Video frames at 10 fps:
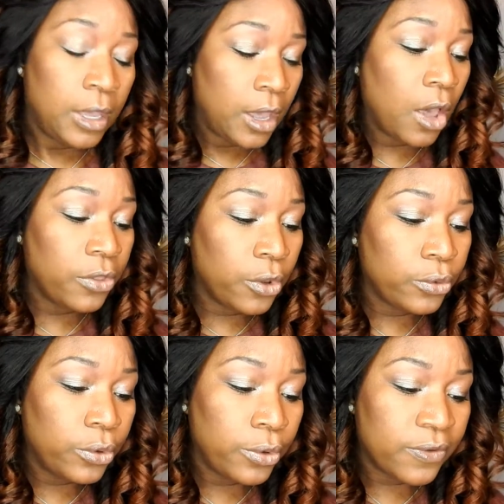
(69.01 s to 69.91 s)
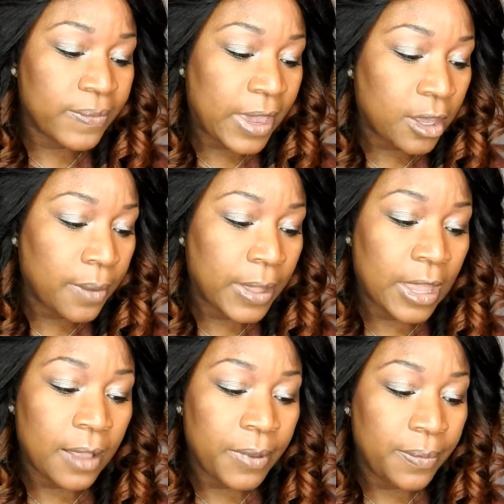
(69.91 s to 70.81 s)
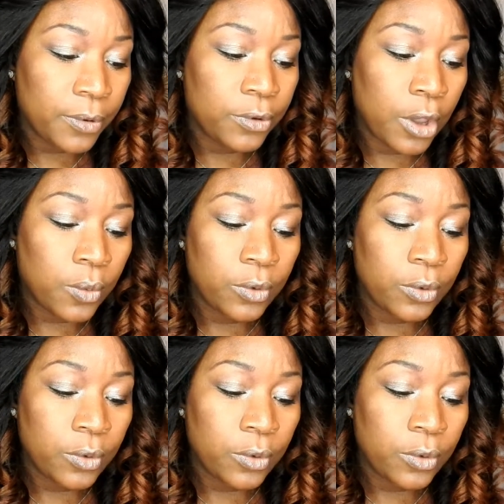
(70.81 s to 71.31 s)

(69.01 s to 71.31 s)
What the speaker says: Although you use makeup, a lot of people don't